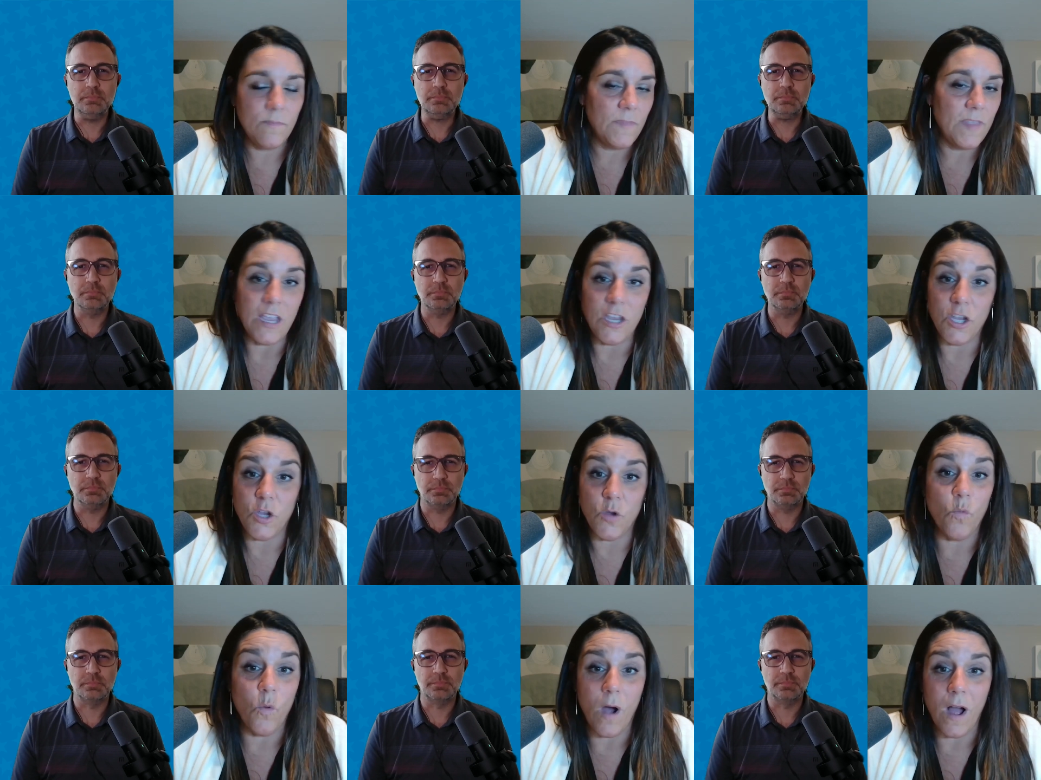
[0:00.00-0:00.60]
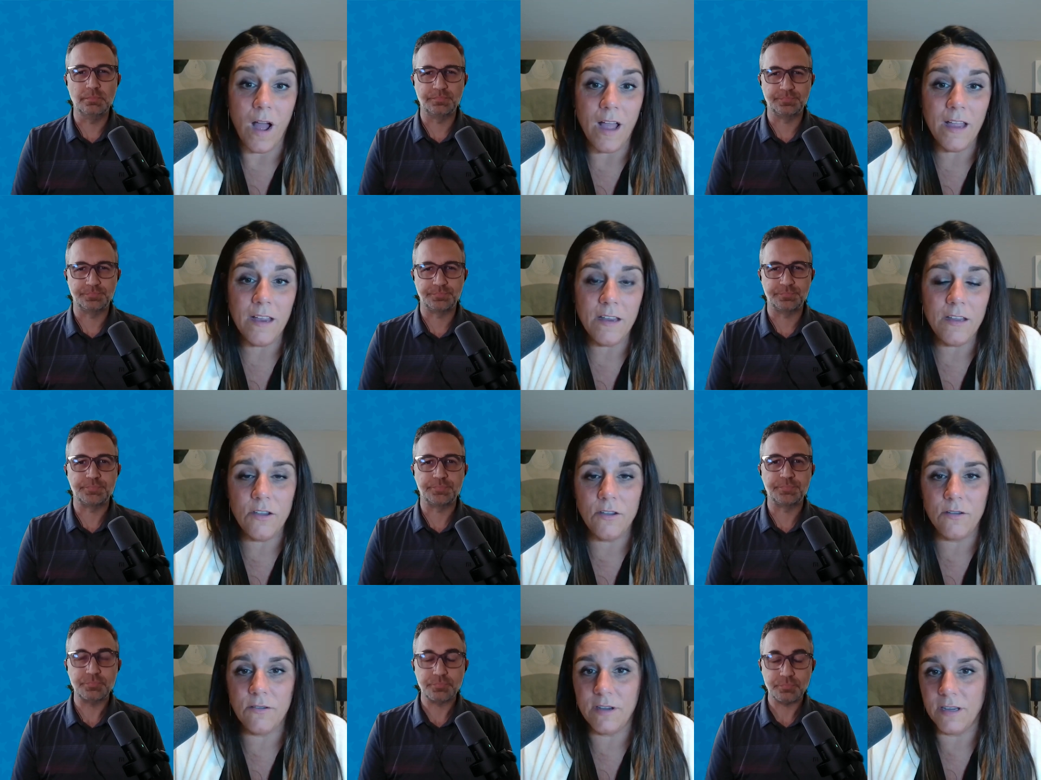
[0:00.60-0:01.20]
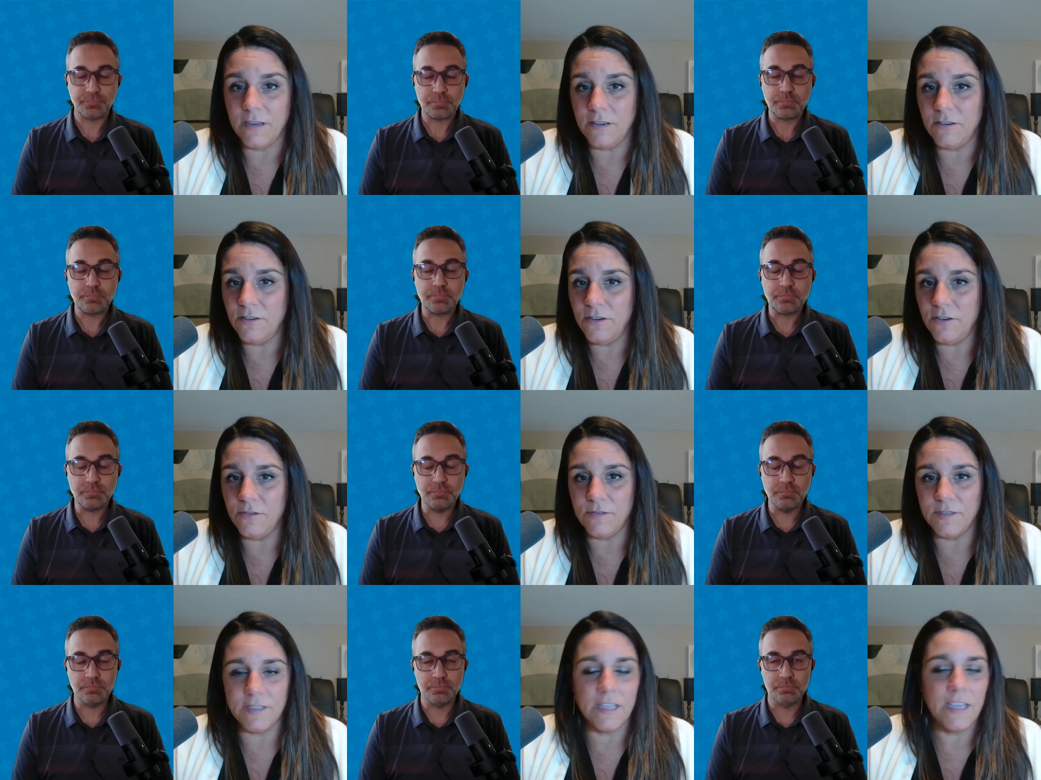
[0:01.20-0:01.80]
Speaker 1: that you want, you can
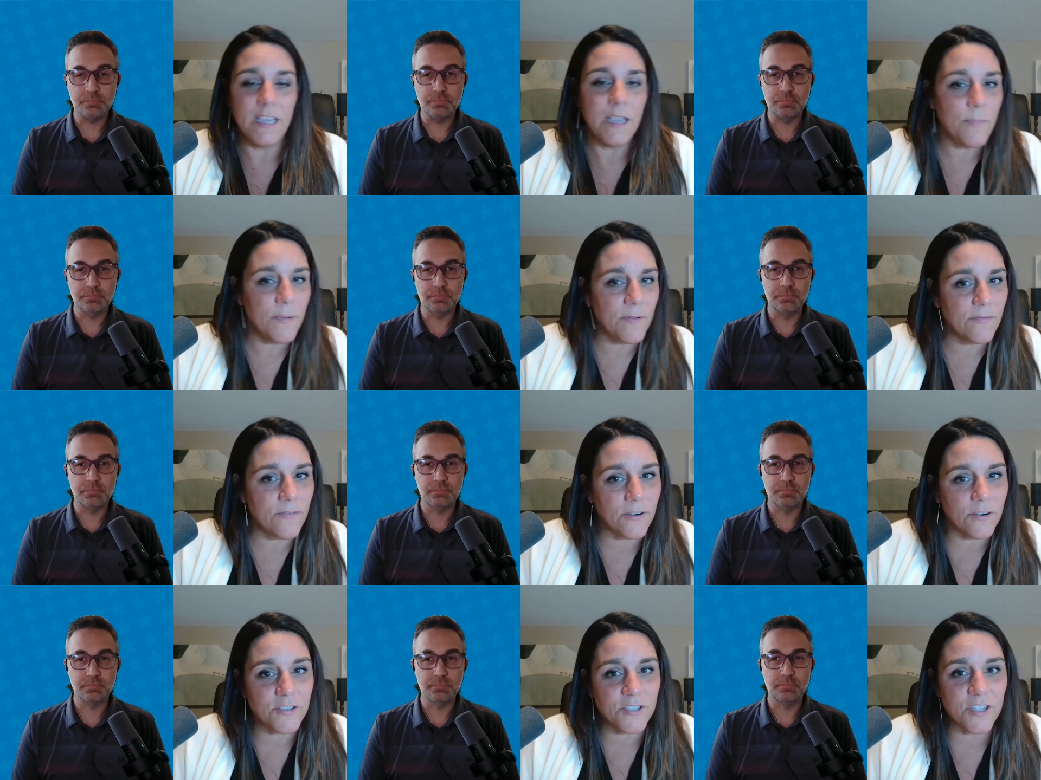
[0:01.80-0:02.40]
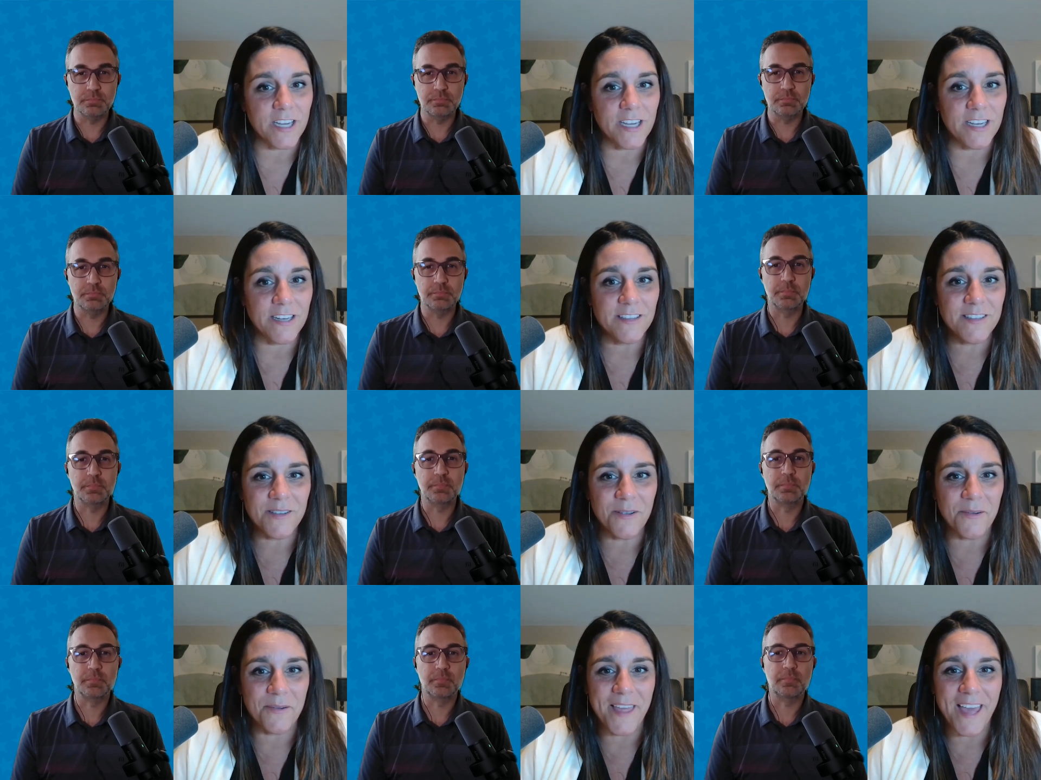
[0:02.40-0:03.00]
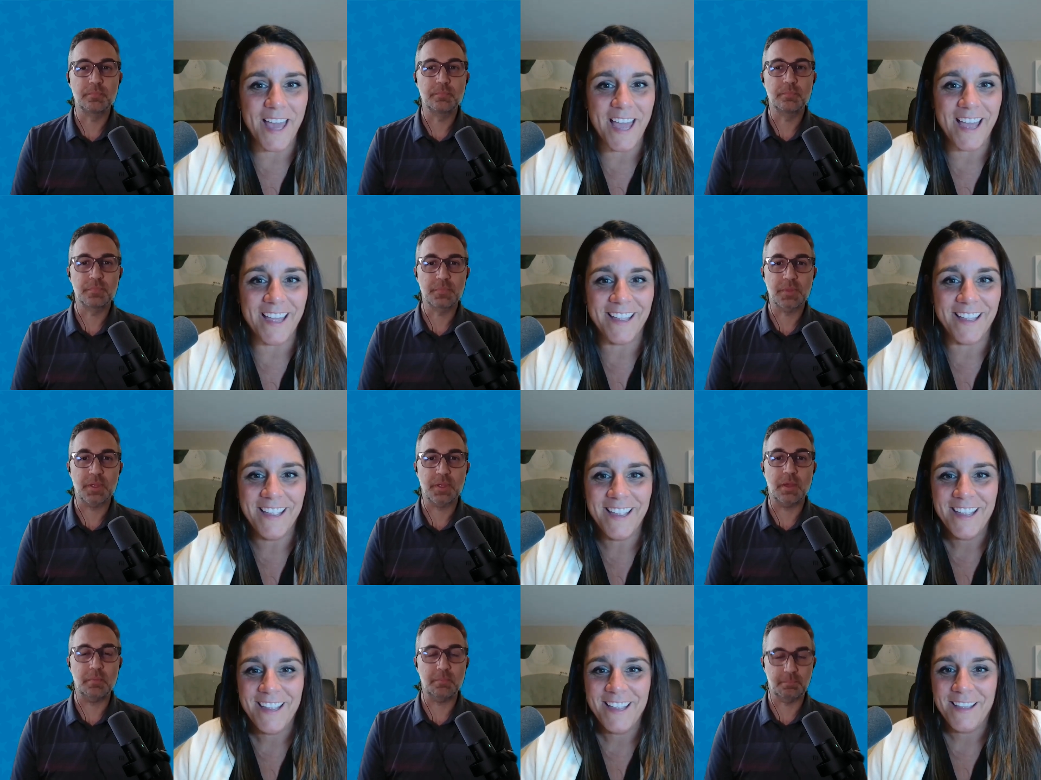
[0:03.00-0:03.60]
use the HIPAA version so that
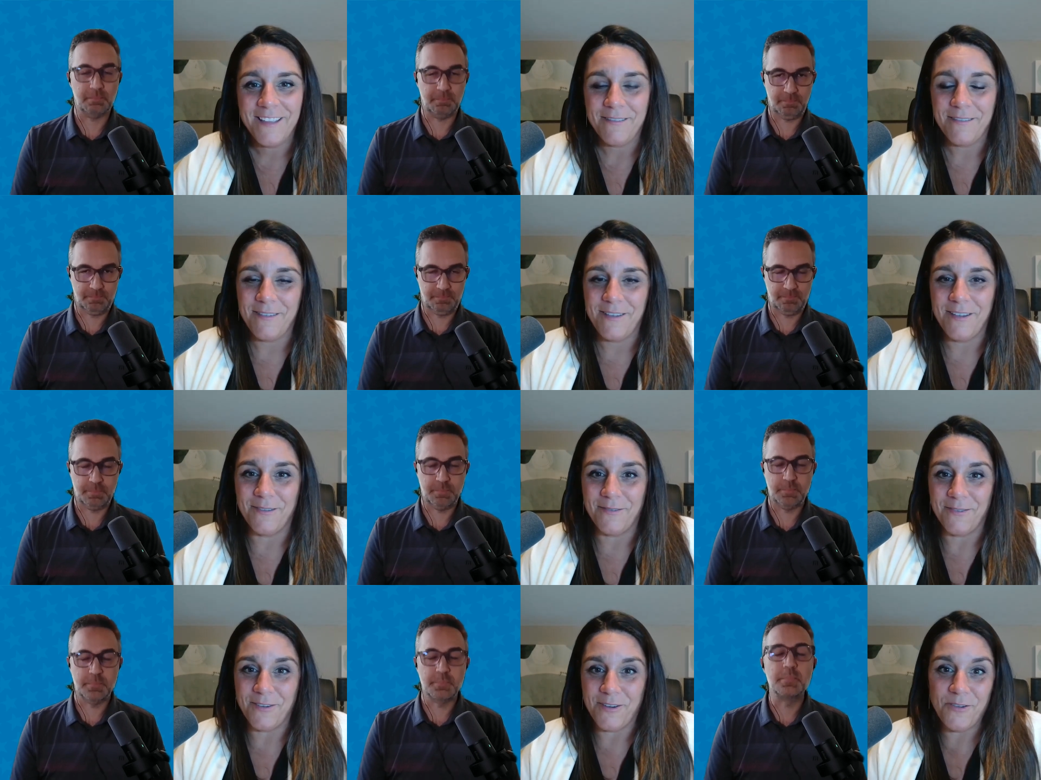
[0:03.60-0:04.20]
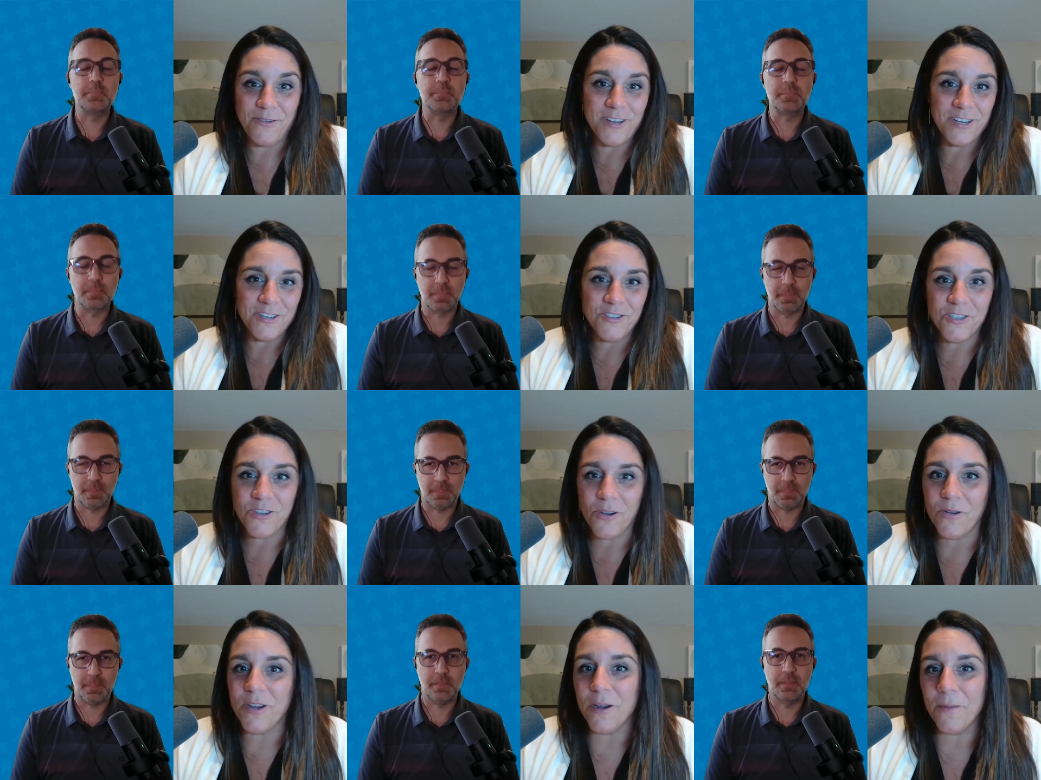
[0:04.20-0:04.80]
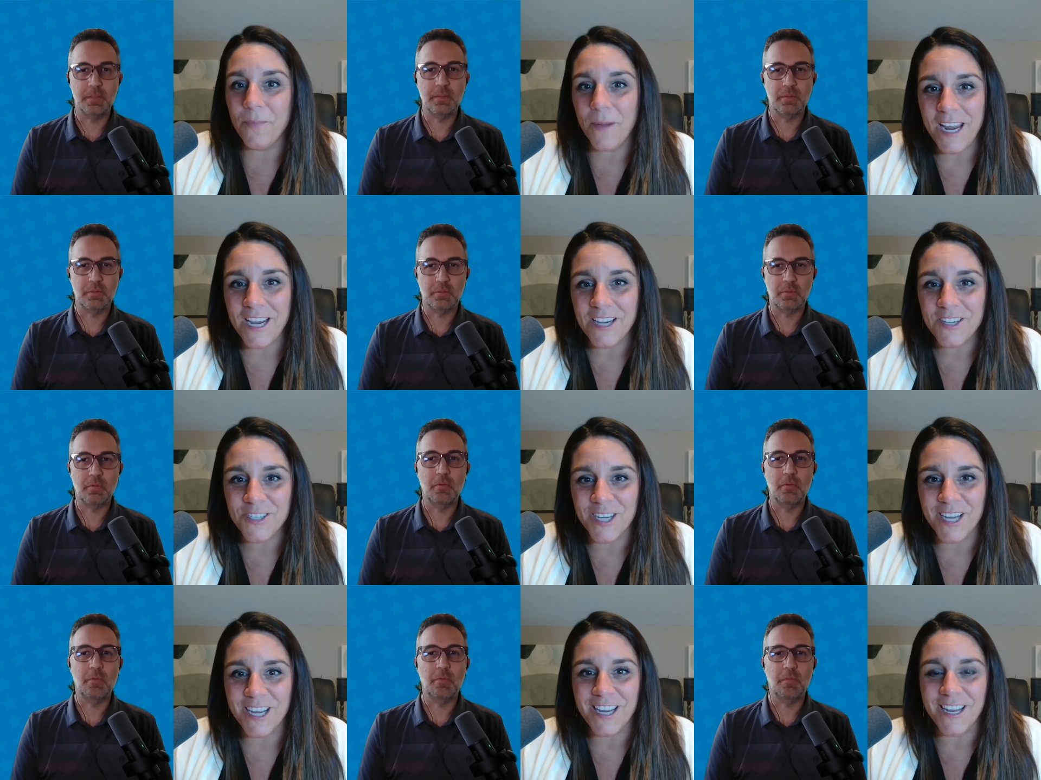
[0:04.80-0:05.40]
yep. you, you can show your
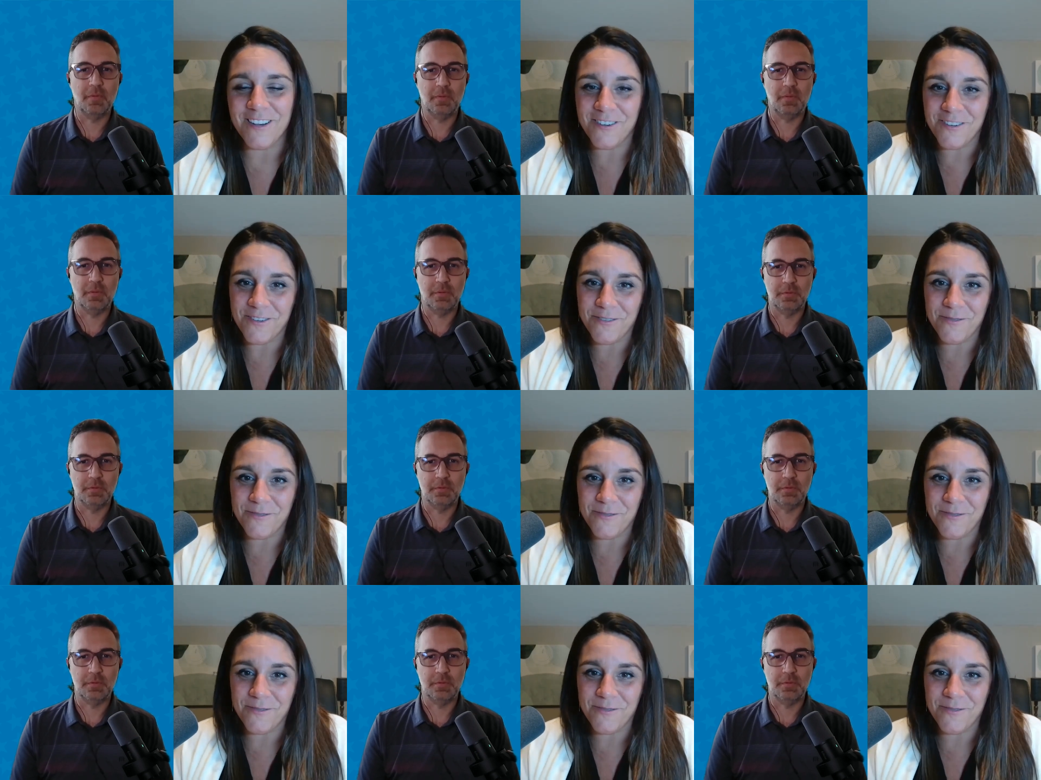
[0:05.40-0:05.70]
patient and